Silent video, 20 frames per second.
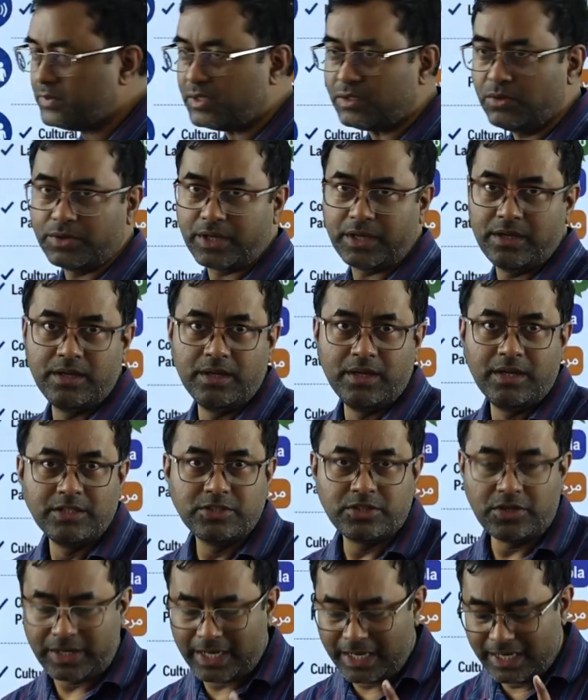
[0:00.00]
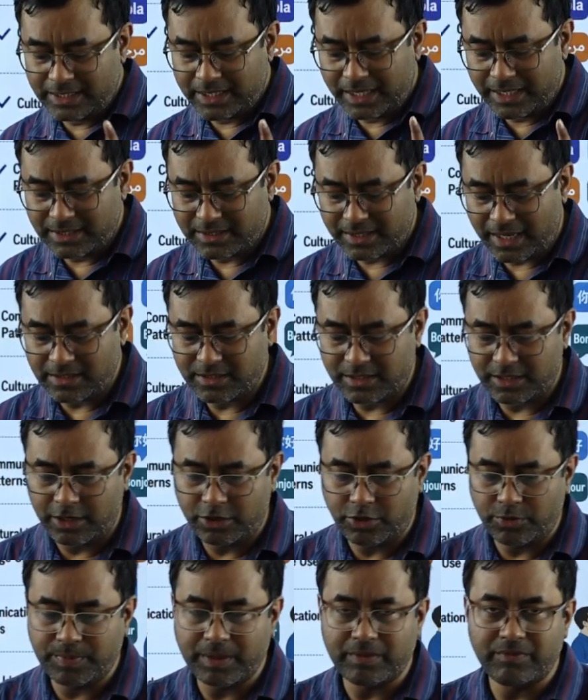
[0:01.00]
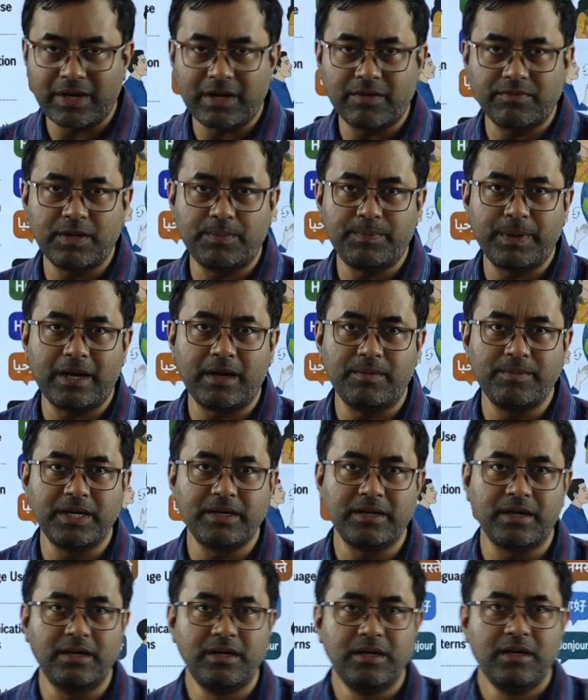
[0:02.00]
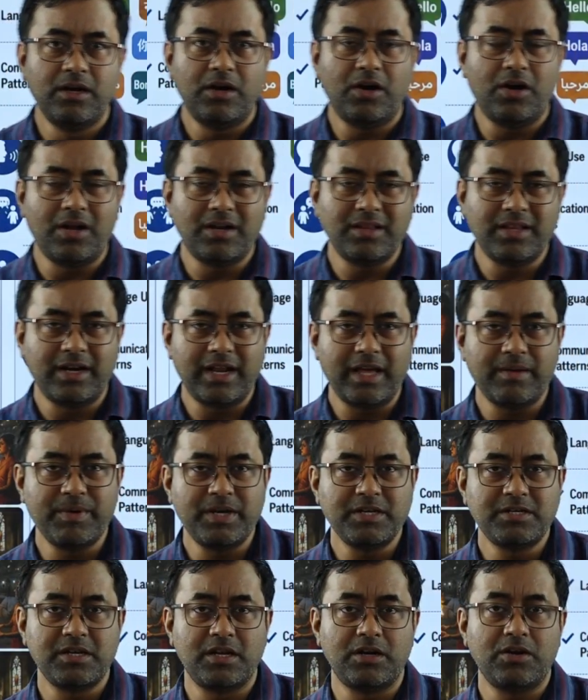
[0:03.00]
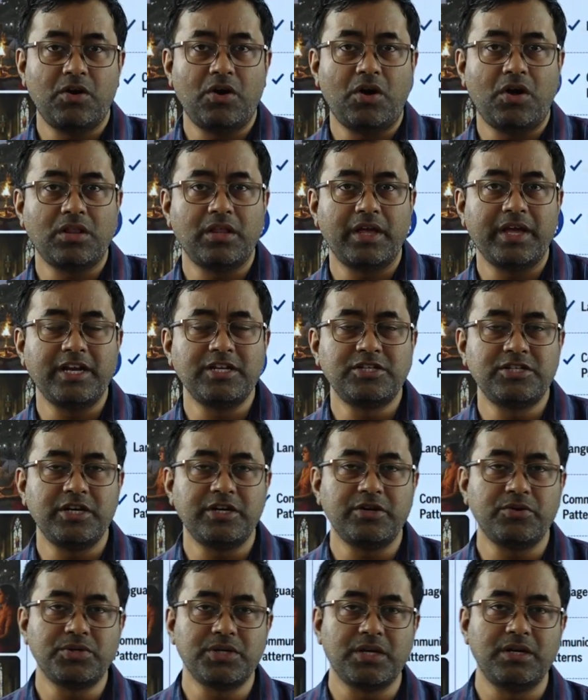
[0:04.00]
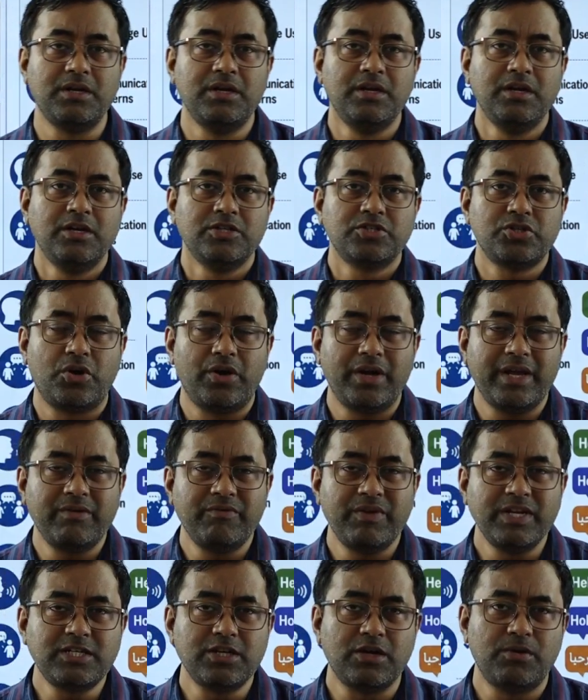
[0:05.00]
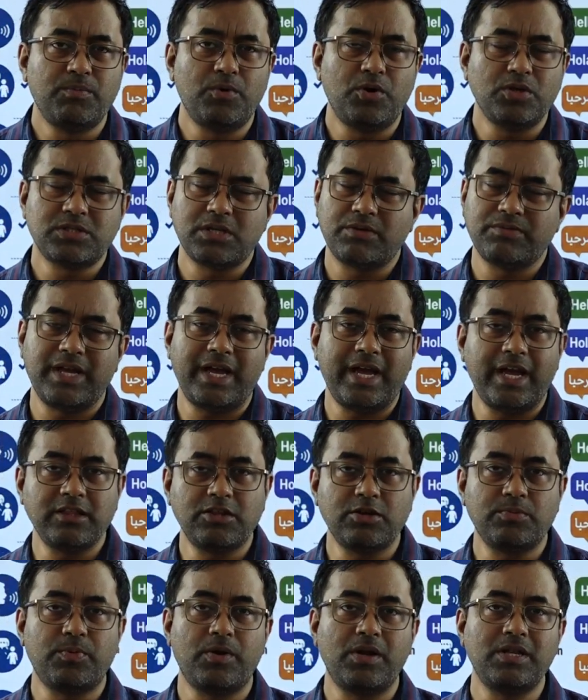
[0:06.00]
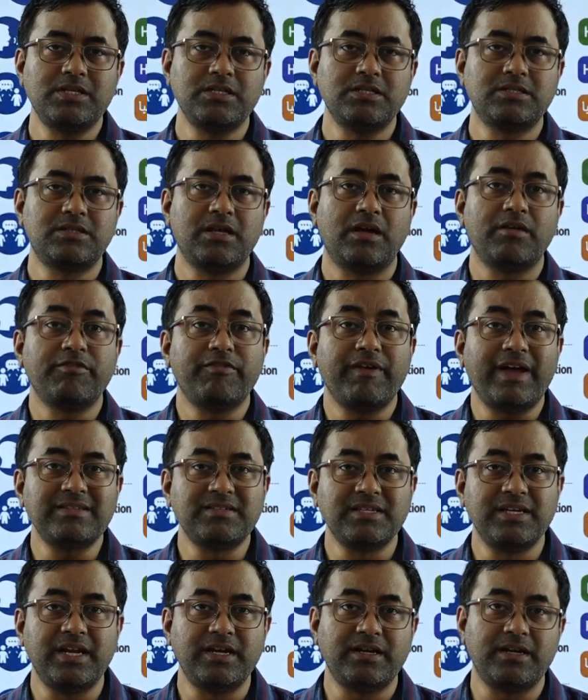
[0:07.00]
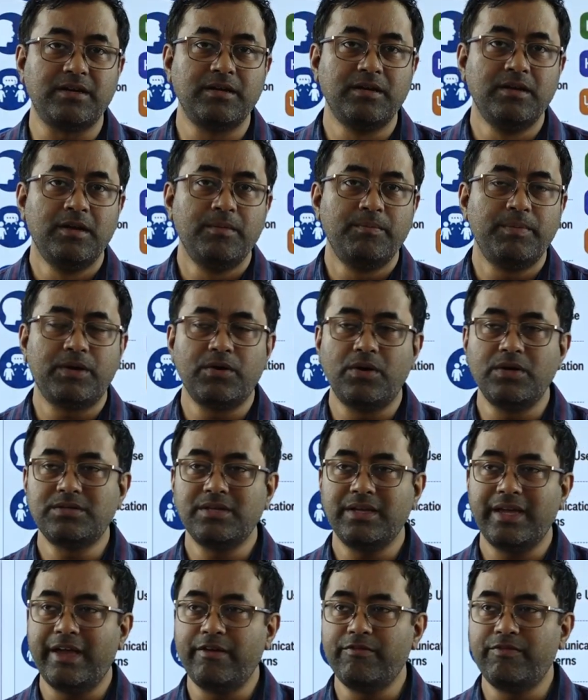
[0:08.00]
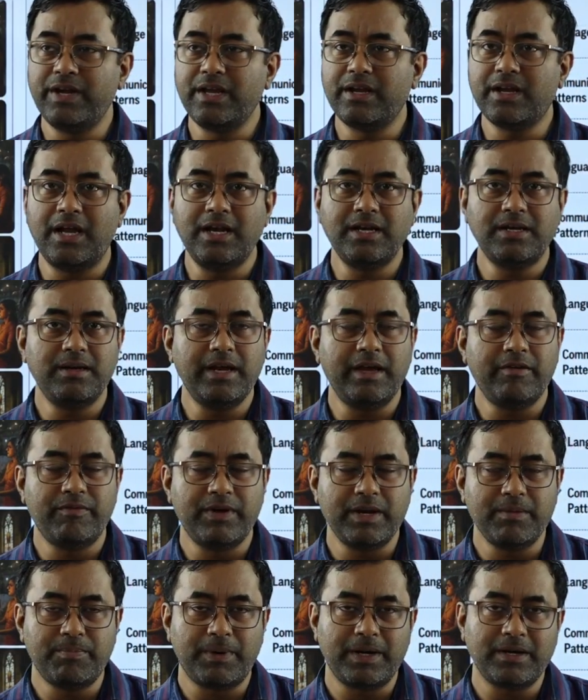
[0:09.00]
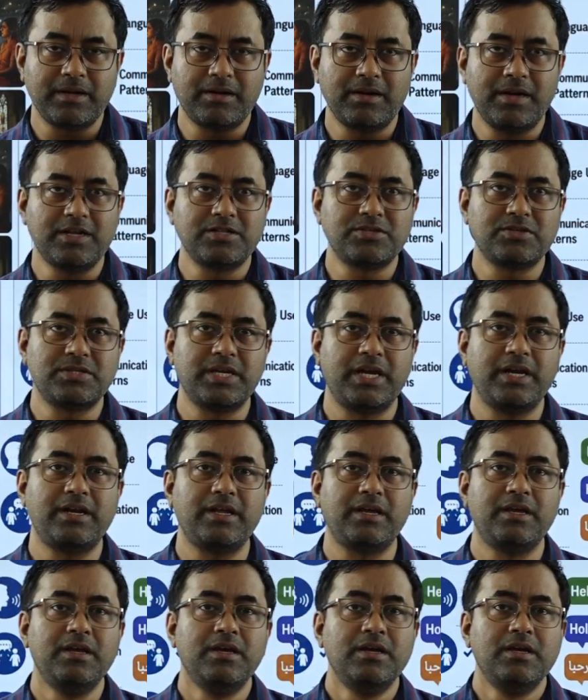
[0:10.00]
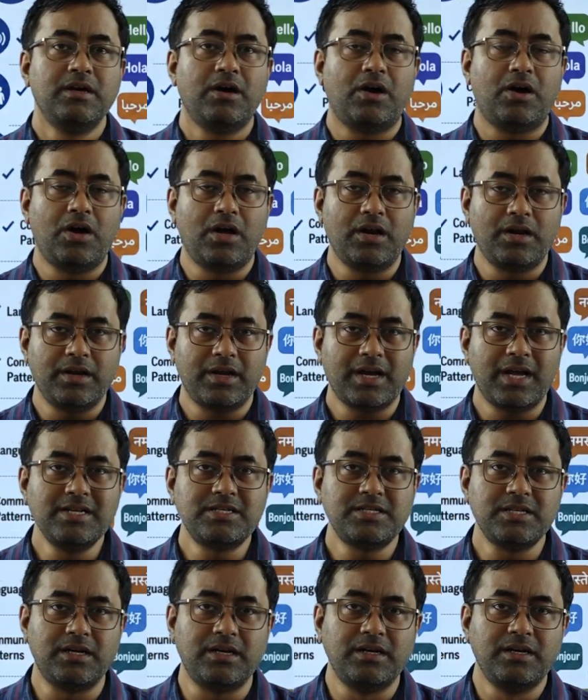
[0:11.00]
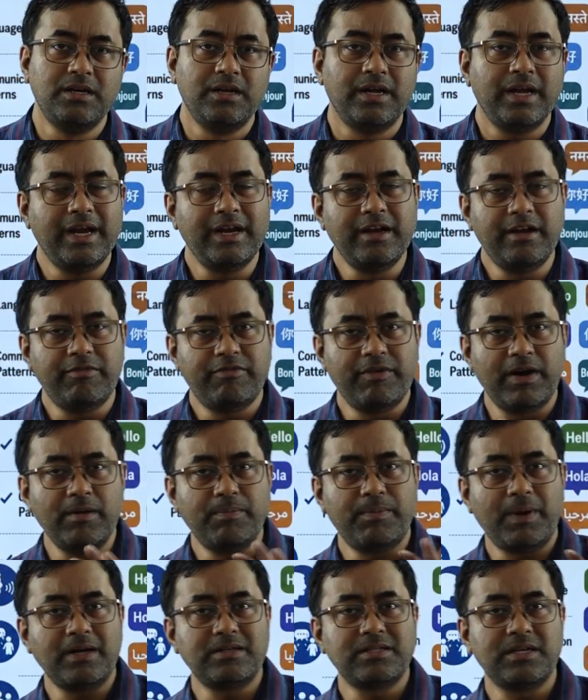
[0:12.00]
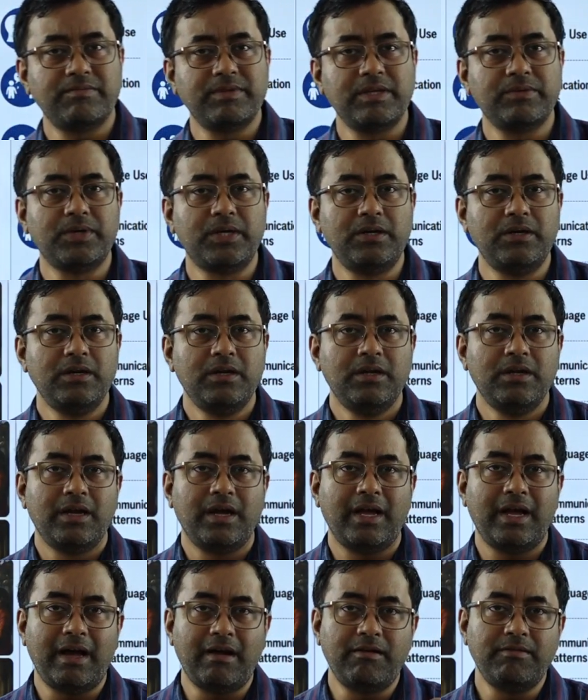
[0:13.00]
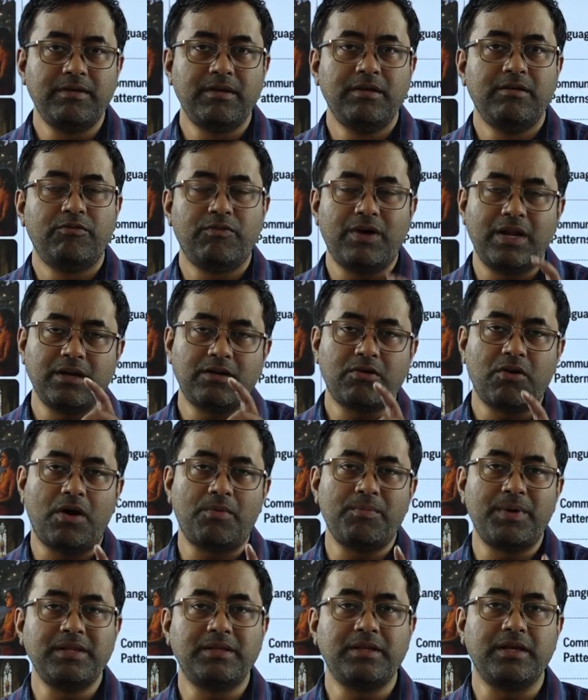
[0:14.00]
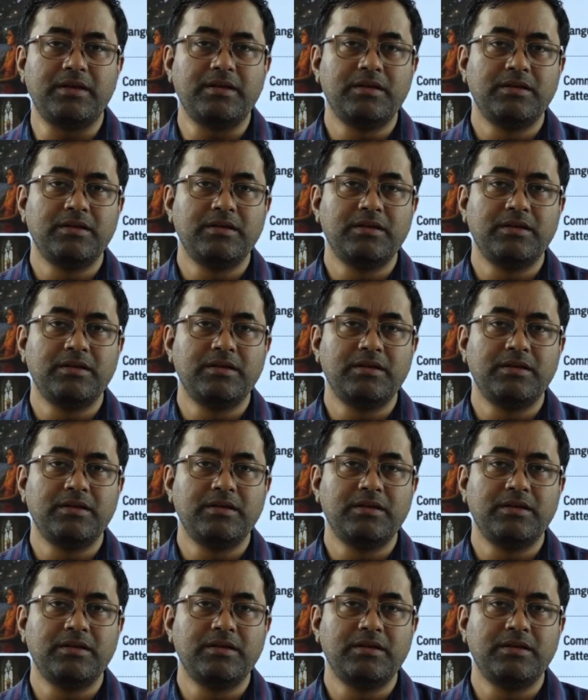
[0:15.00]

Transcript: Okay, so religion is considered to be one of the parameter or the dimension or the institution, so in which most of the anthropologists are fascinated, because every particular society or culture in different parts of the world have one common thing.